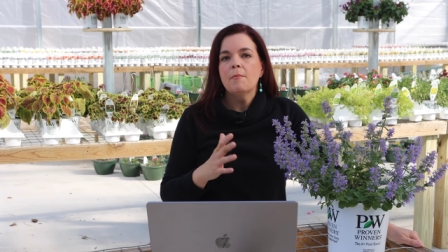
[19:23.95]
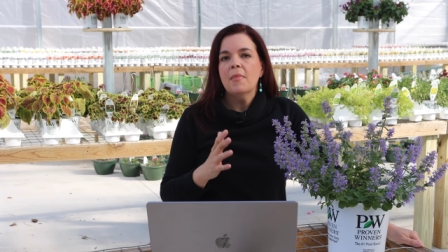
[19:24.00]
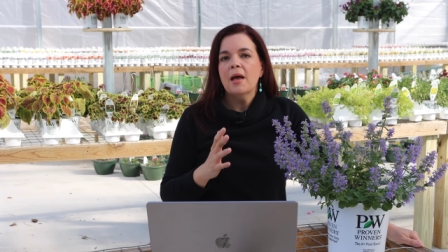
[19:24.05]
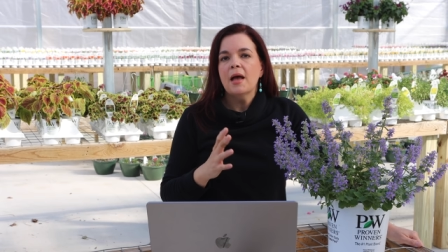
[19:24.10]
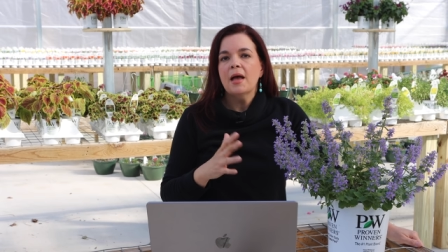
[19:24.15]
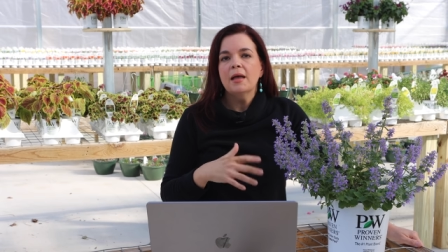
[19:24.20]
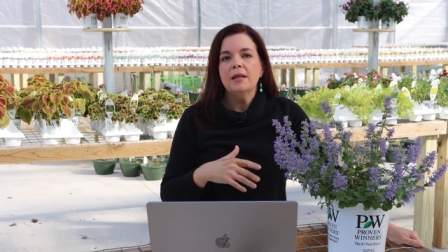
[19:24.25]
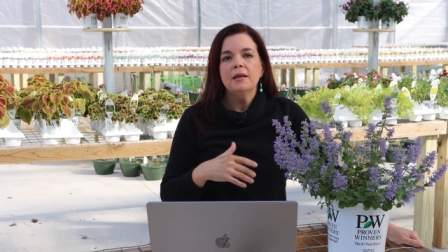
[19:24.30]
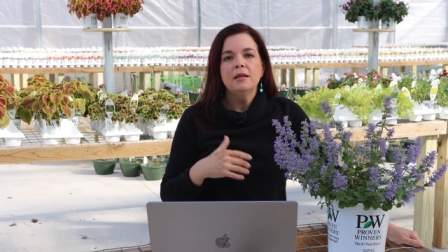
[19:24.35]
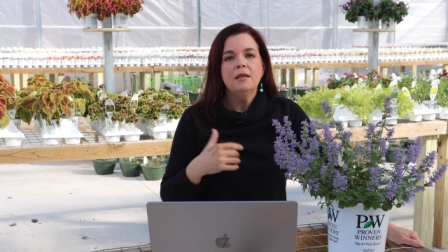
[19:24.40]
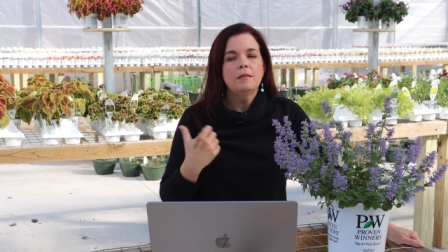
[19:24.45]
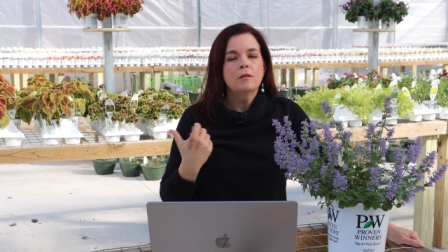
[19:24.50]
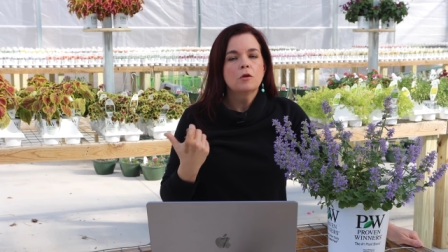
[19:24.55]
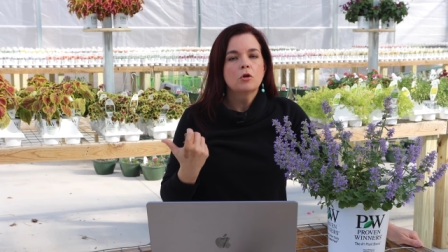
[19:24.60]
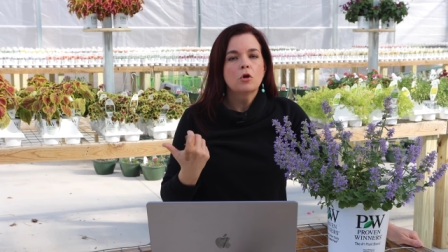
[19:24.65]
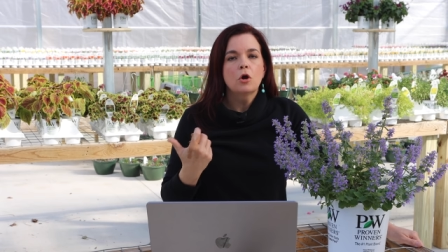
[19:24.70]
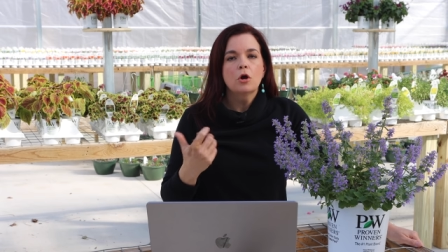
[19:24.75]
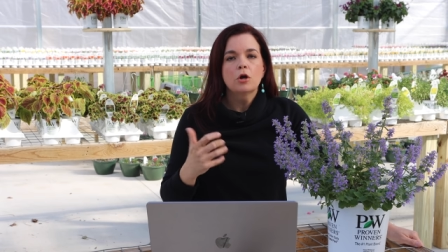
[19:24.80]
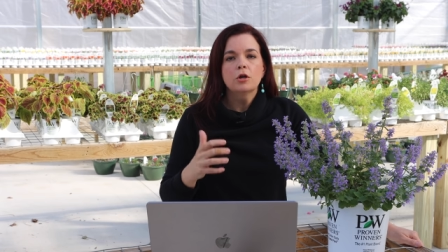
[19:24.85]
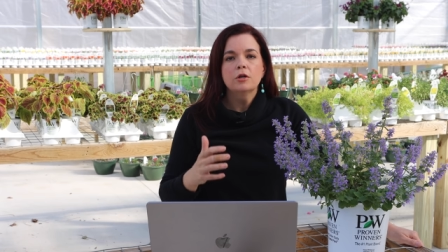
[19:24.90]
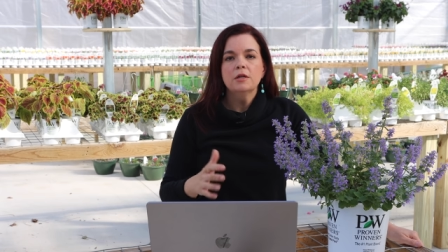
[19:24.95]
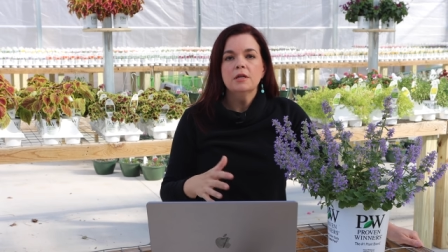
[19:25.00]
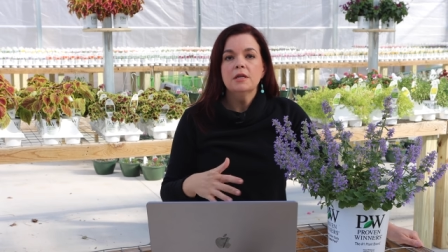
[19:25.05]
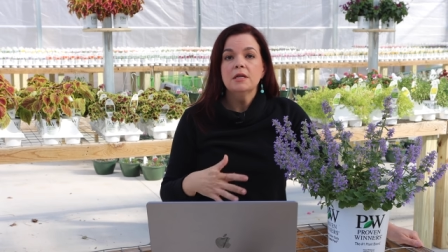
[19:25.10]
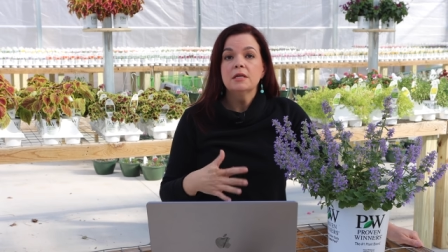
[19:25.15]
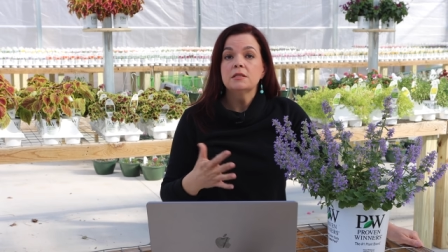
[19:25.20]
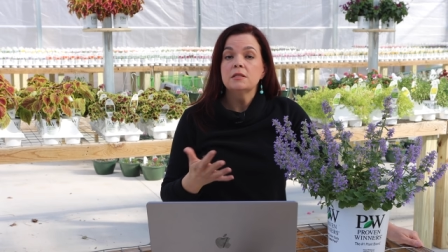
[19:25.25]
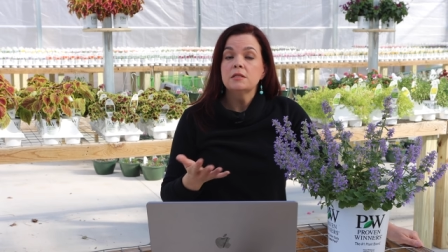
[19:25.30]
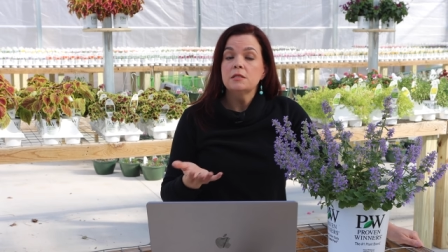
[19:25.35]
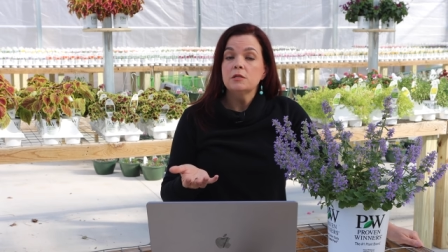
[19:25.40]
mine in the
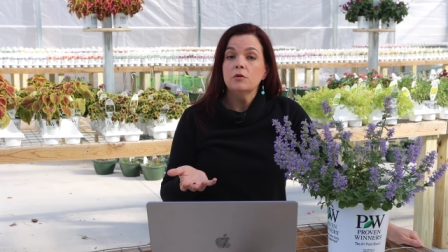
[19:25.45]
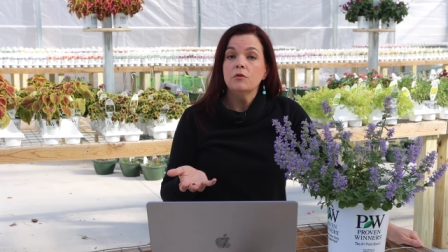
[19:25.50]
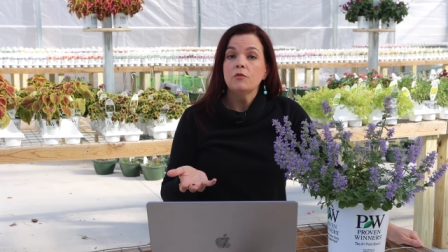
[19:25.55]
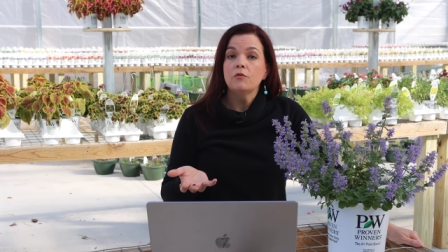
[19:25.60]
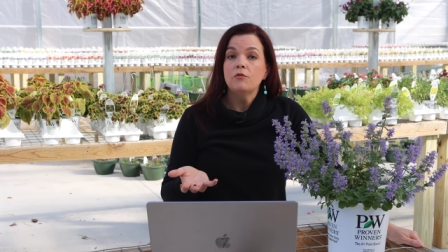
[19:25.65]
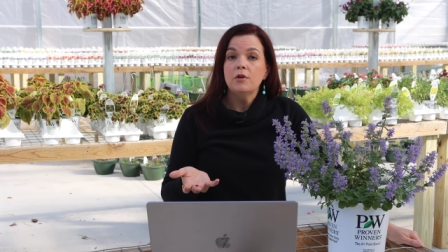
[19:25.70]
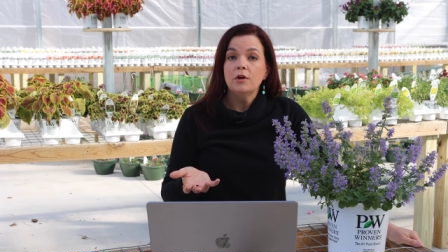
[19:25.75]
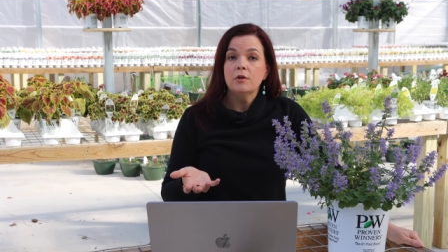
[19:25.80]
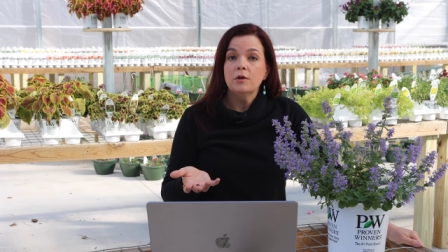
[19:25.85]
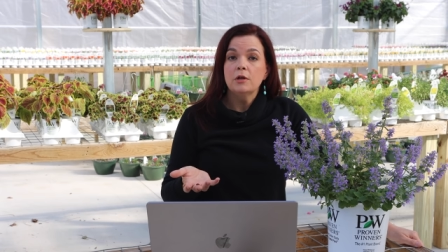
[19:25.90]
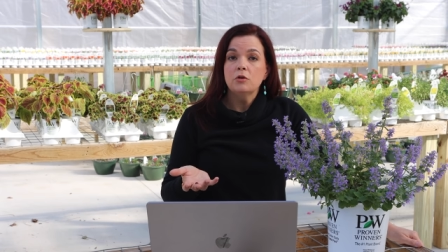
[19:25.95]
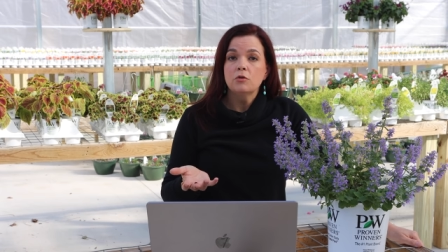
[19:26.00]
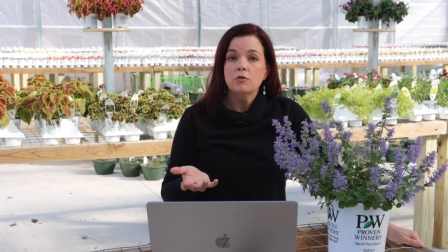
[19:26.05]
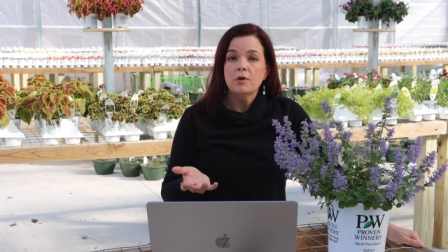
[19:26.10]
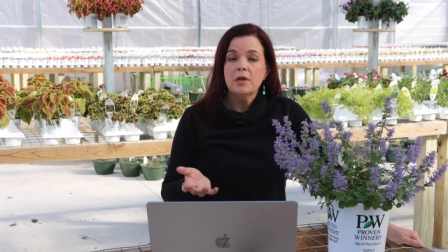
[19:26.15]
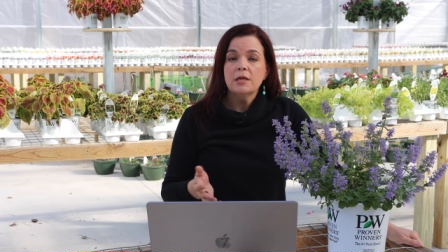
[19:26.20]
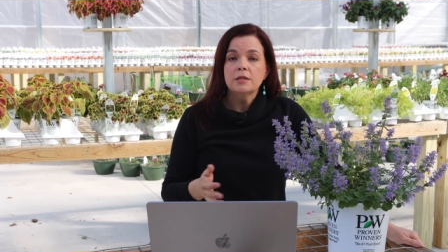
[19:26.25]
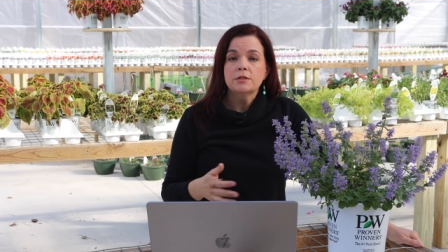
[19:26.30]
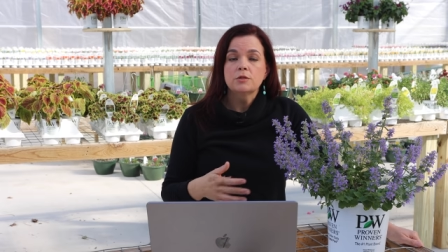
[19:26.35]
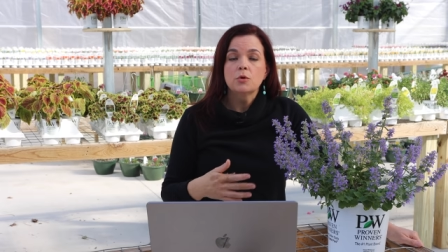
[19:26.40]
garden is still very green.